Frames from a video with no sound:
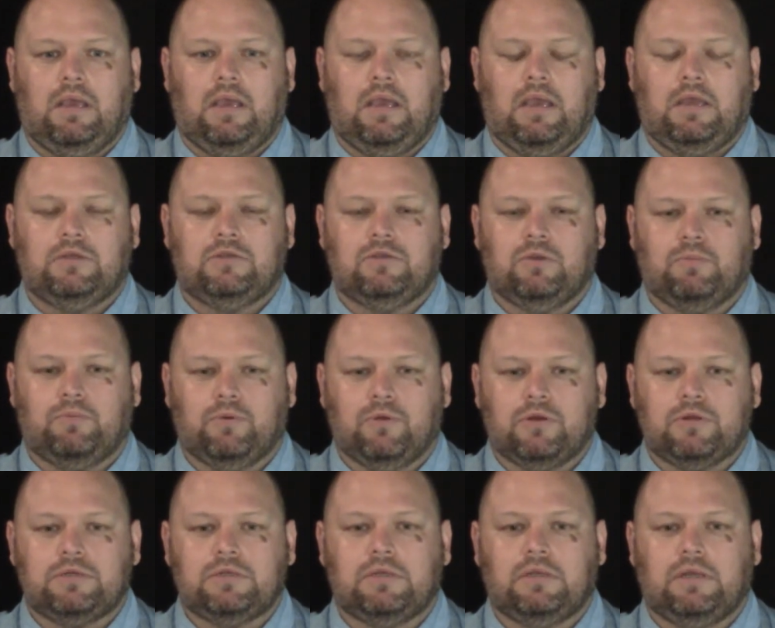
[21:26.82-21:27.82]
And so
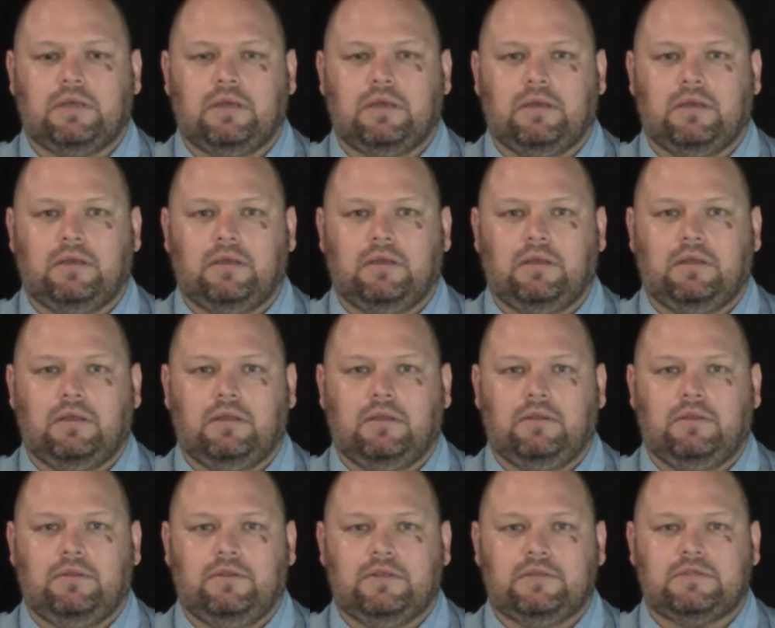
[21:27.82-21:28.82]
personally,
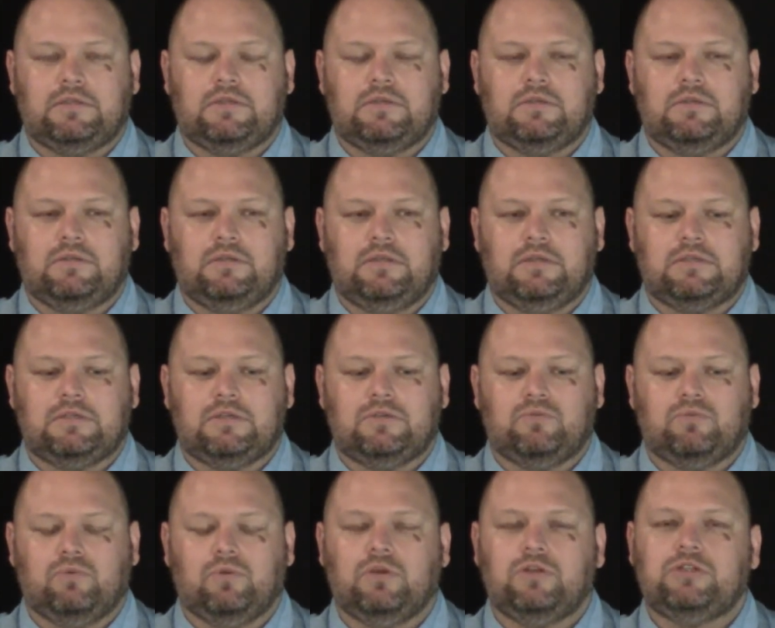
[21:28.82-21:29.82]
this has
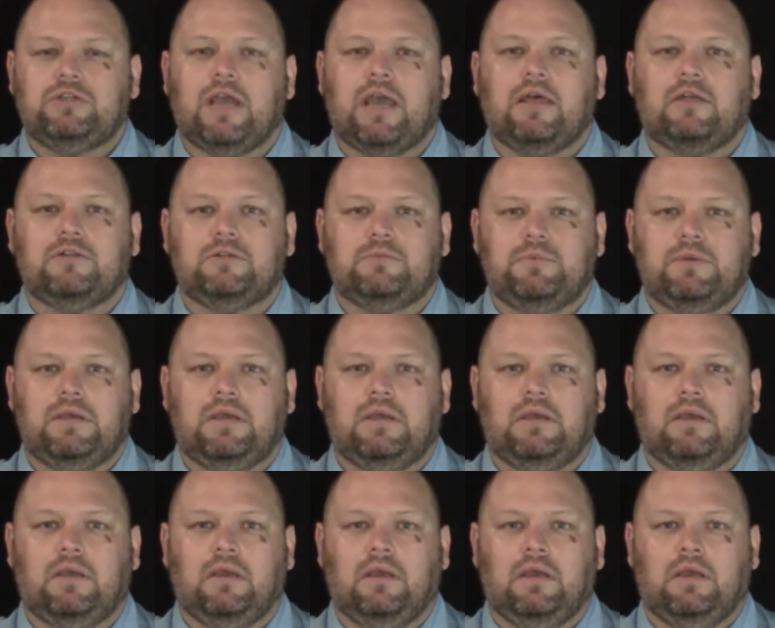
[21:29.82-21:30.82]
really challenged
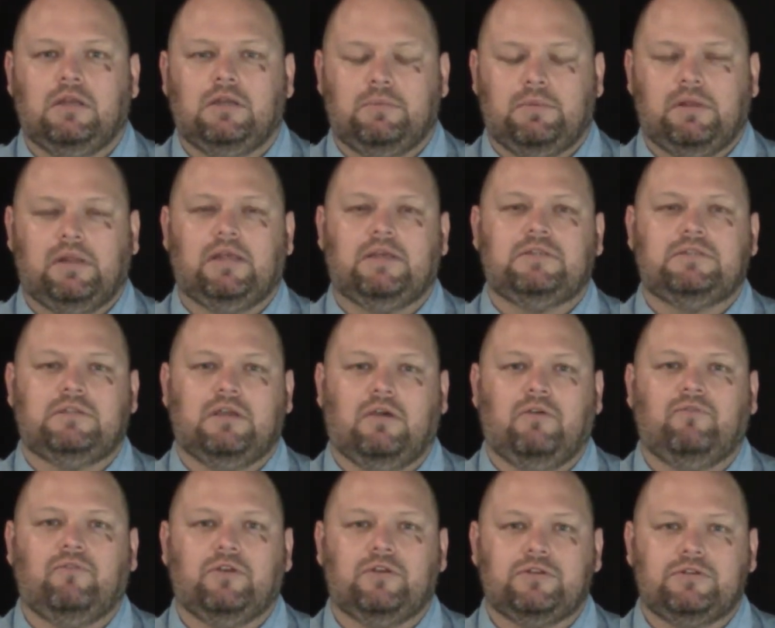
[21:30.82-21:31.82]
me to be less
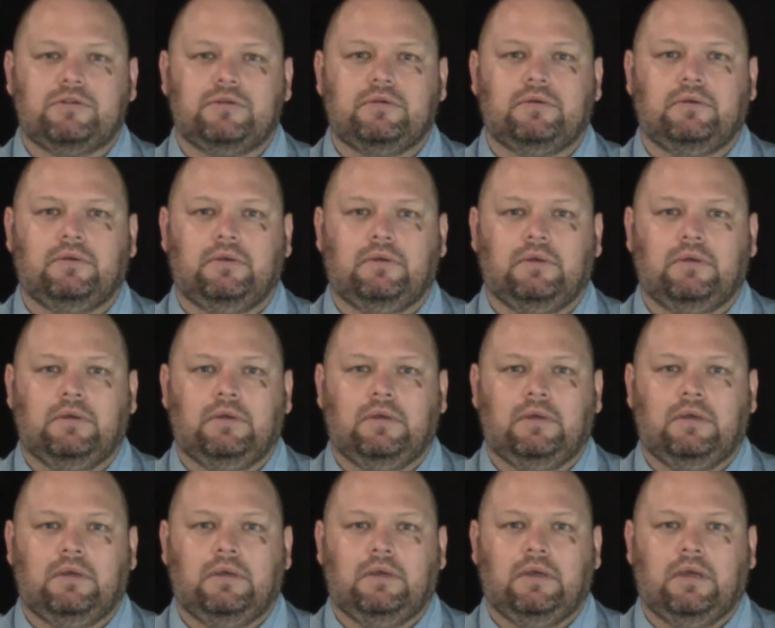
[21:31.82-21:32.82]
selfish
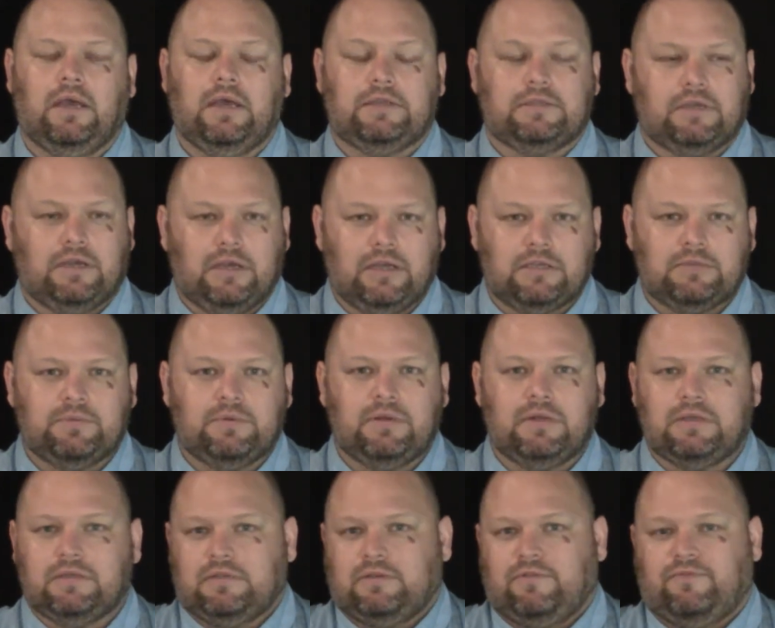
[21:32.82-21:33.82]
as a husband,
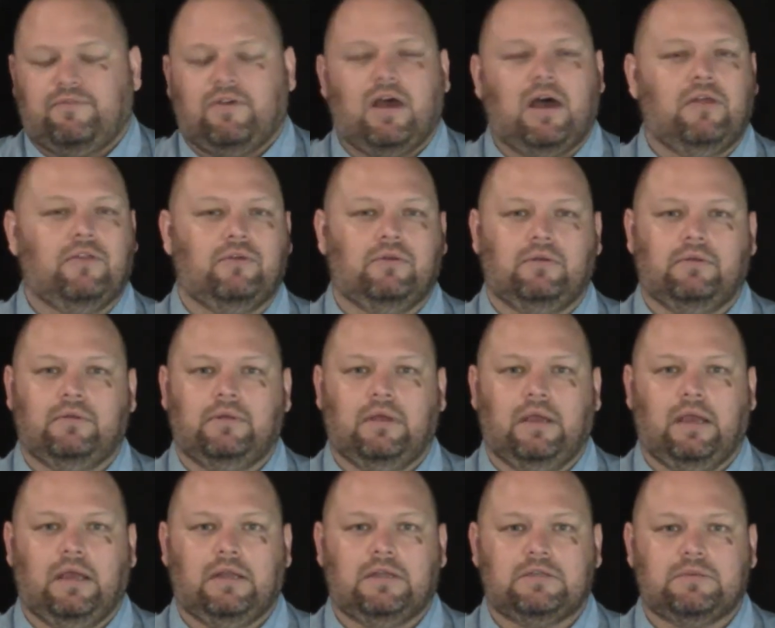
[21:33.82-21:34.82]
as a father,
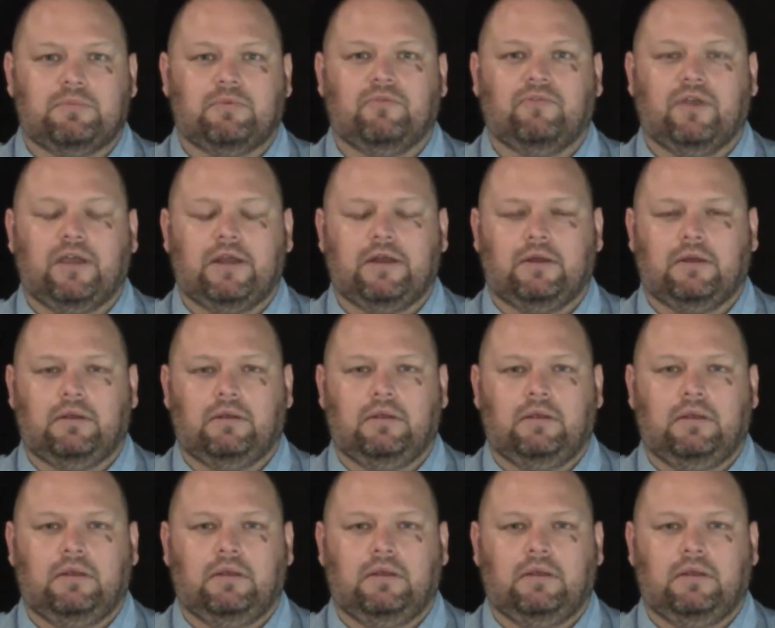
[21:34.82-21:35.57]
and as a provider.